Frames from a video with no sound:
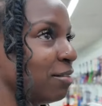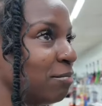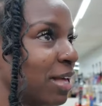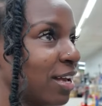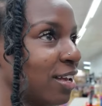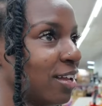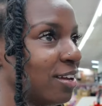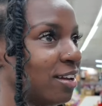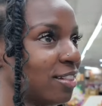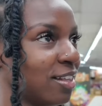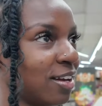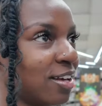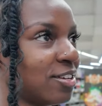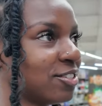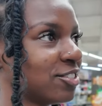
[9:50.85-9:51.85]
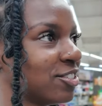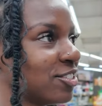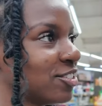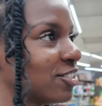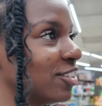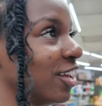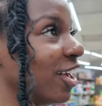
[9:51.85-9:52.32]
I'm not getting nothing else.
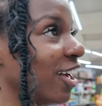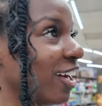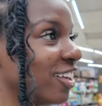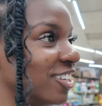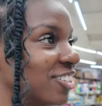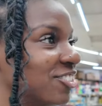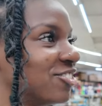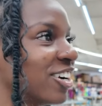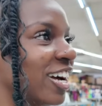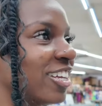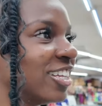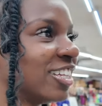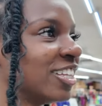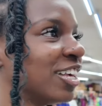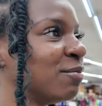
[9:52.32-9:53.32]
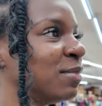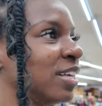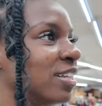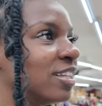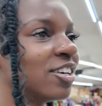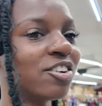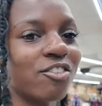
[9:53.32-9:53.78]
Yeah, you trying to let
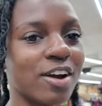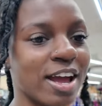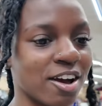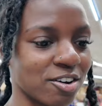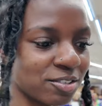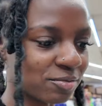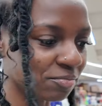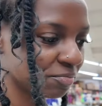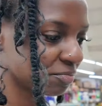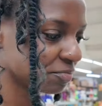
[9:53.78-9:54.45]
me look around.